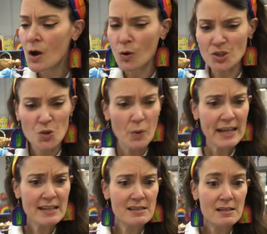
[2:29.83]
or
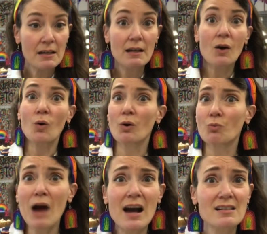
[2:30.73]
twigs or
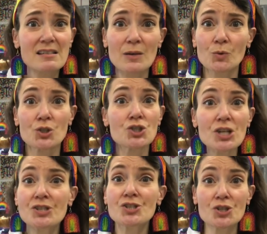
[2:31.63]
rocks that were
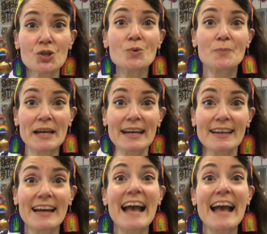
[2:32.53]
just too big,